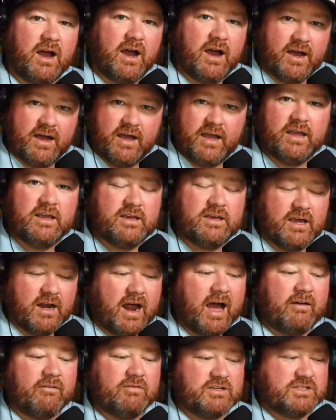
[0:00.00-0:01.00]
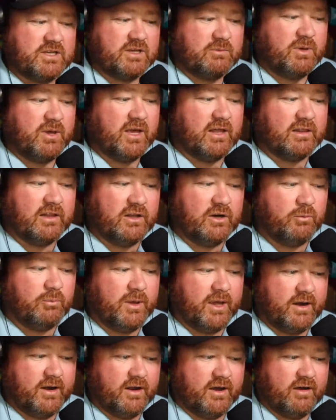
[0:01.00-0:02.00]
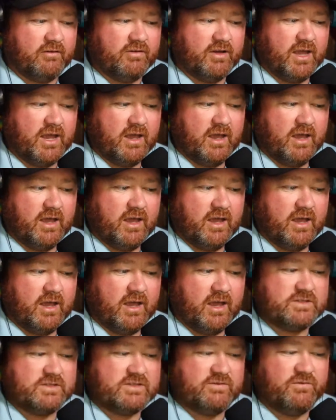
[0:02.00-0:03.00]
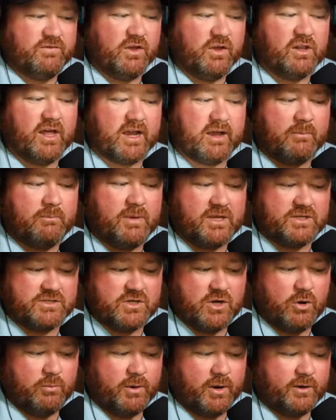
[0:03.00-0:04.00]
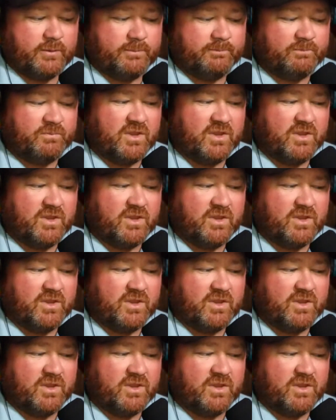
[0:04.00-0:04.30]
it can obviously be a little bit of feel like a misnomer.